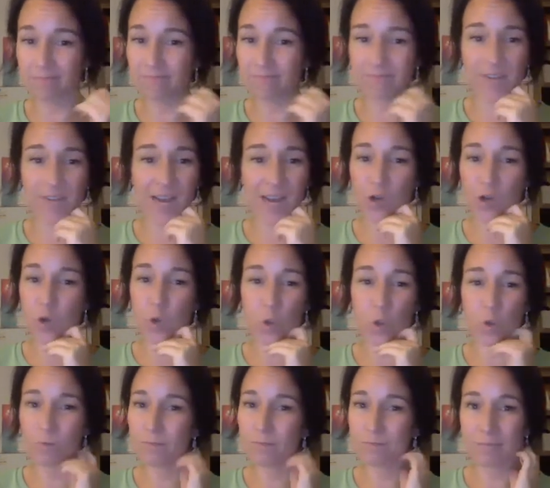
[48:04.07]
It's not
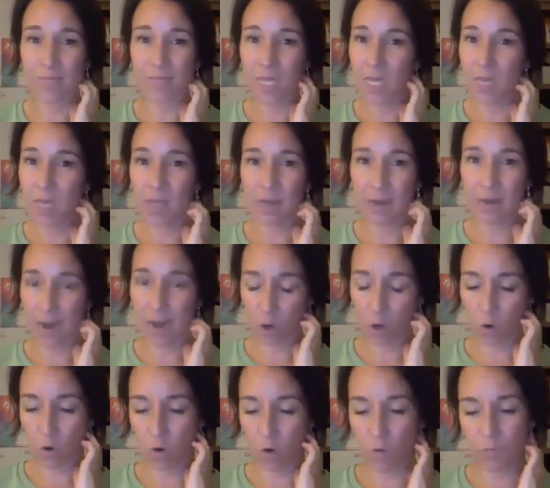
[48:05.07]
cool. Not
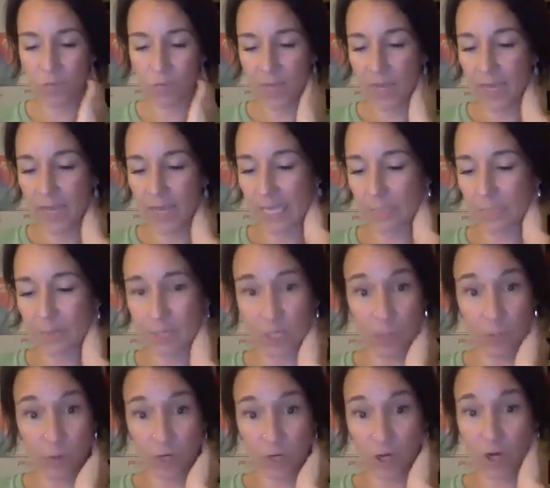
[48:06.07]
cool.
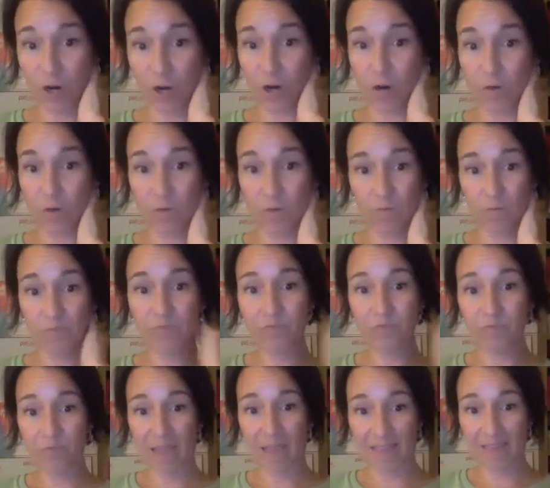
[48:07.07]
Especially when you're
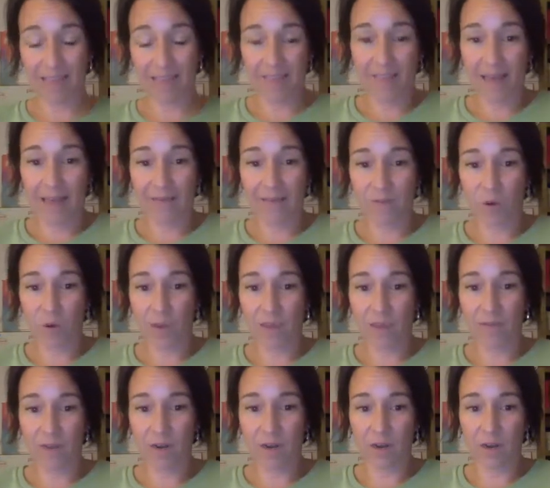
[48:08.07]
at that level.
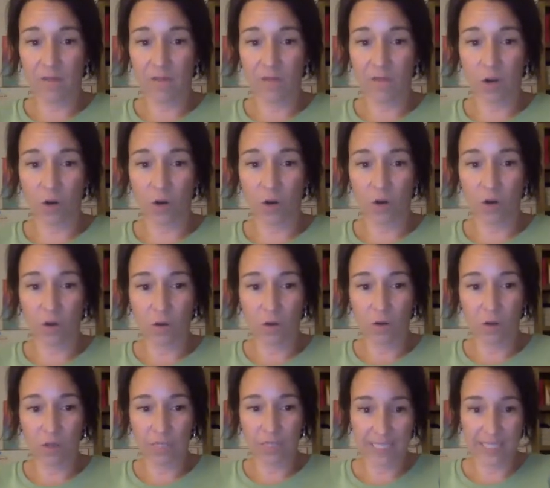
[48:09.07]
Even if you're
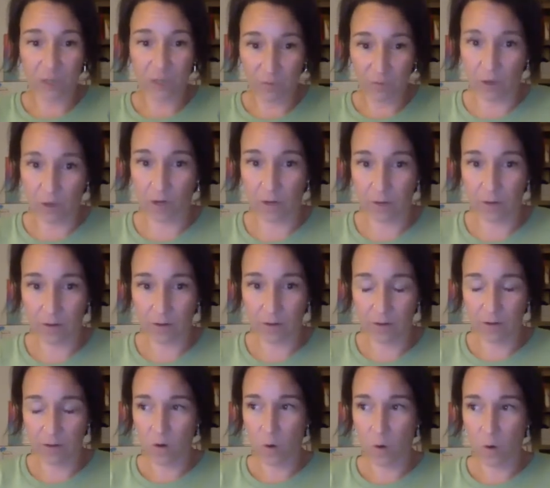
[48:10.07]
silver
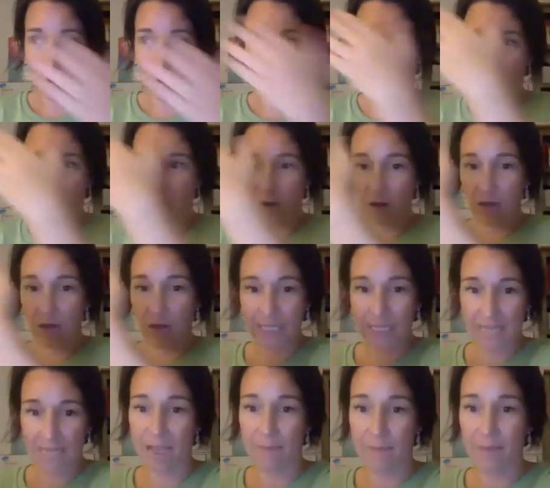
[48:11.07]
or a
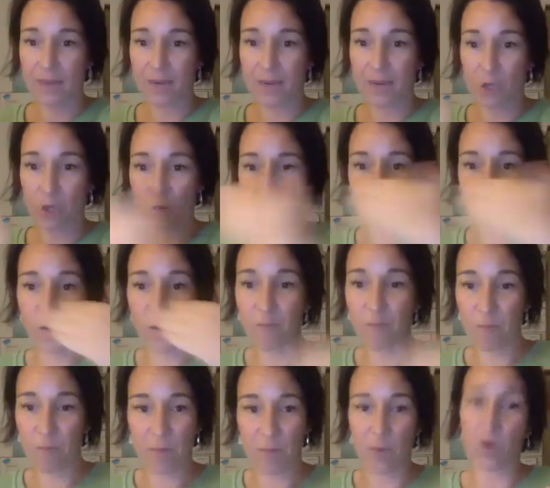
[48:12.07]
diamond, you still
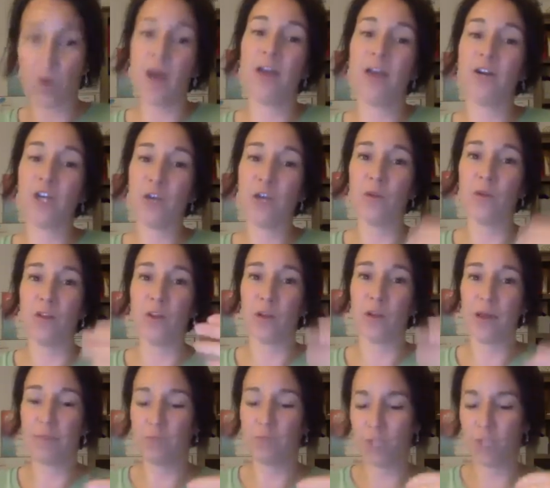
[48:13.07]
have people under you that look
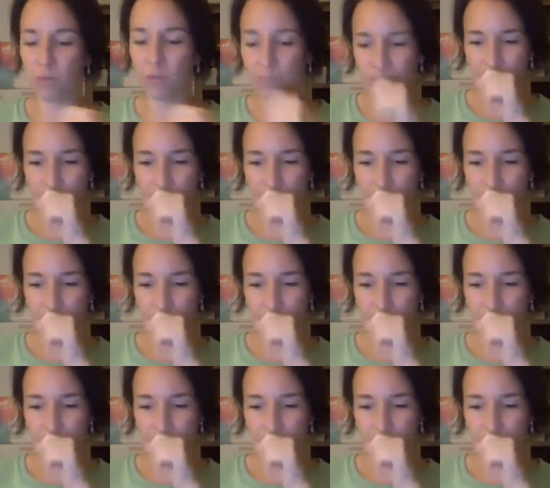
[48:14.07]
up to you.